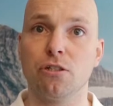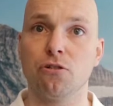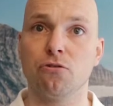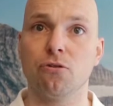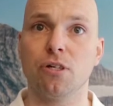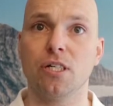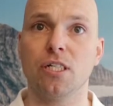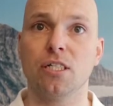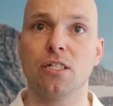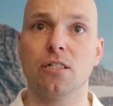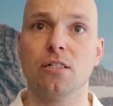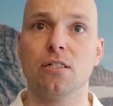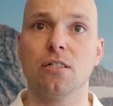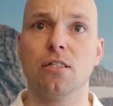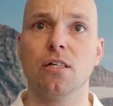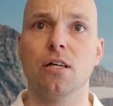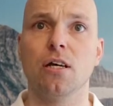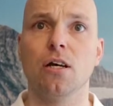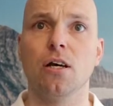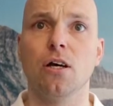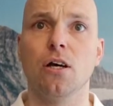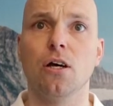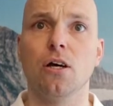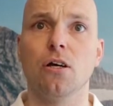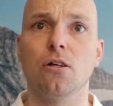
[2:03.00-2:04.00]
stretches,
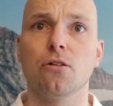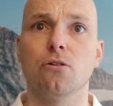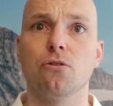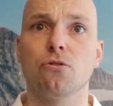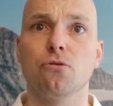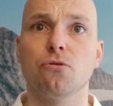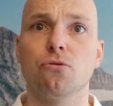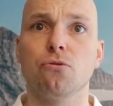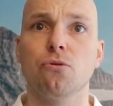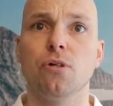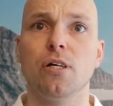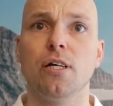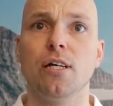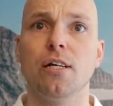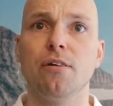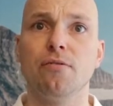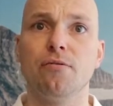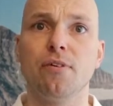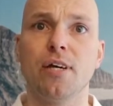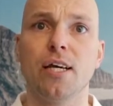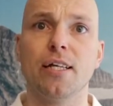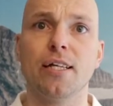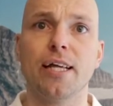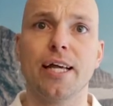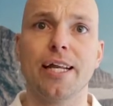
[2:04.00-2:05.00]
to
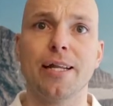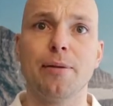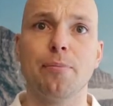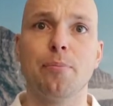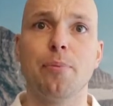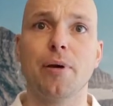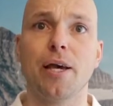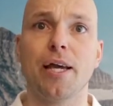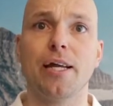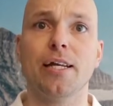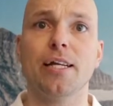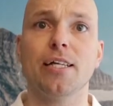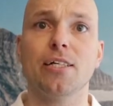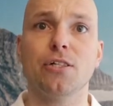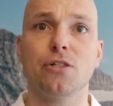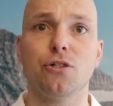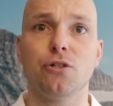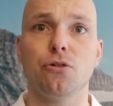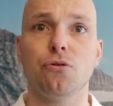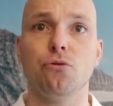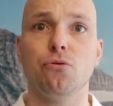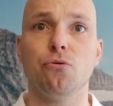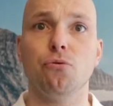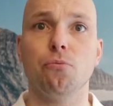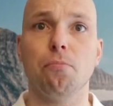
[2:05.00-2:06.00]
alleviate any pain that
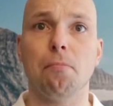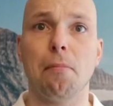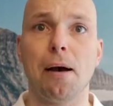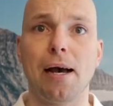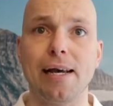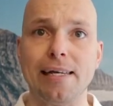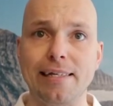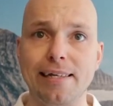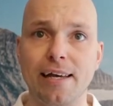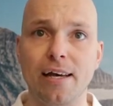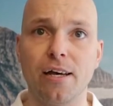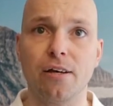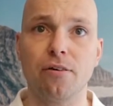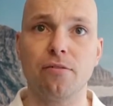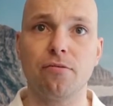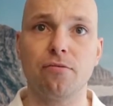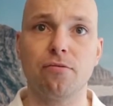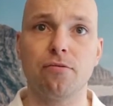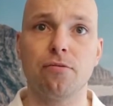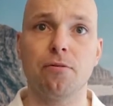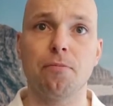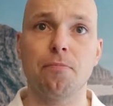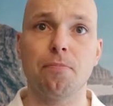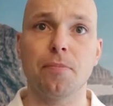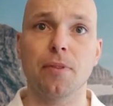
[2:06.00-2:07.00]
you might
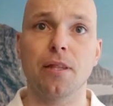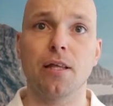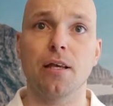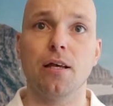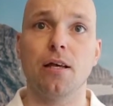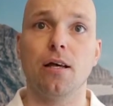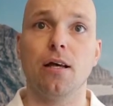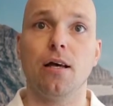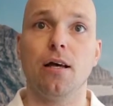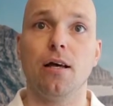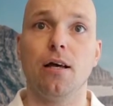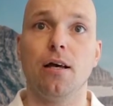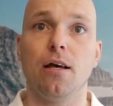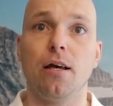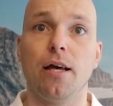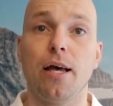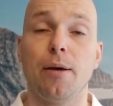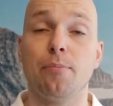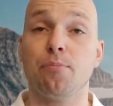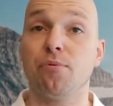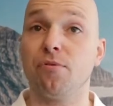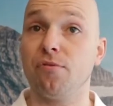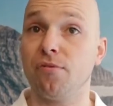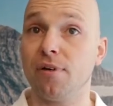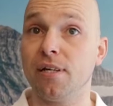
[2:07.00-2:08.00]
have
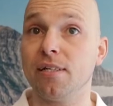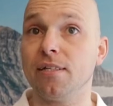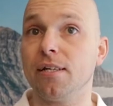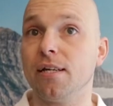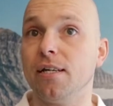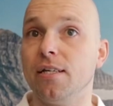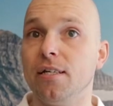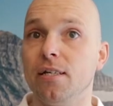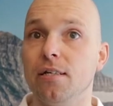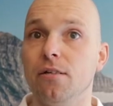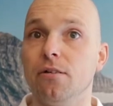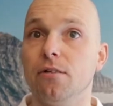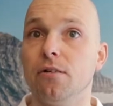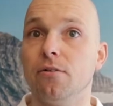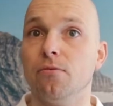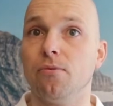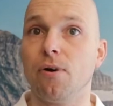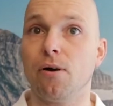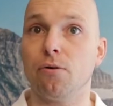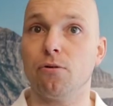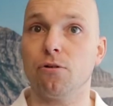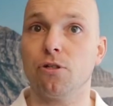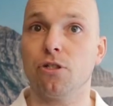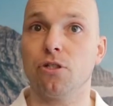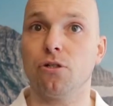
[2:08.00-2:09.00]
and prevent any
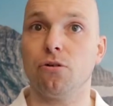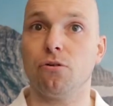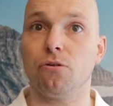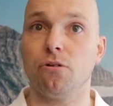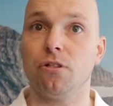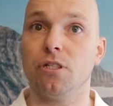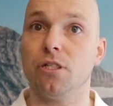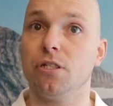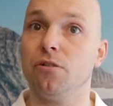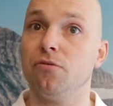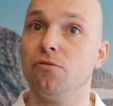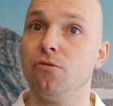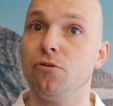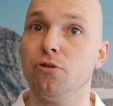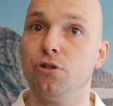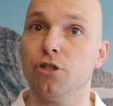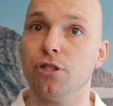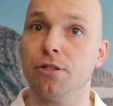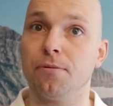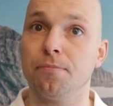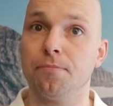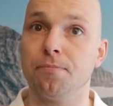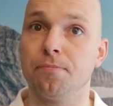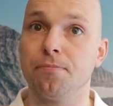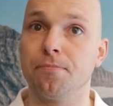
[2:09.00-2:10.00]
rounded shoulders in the future.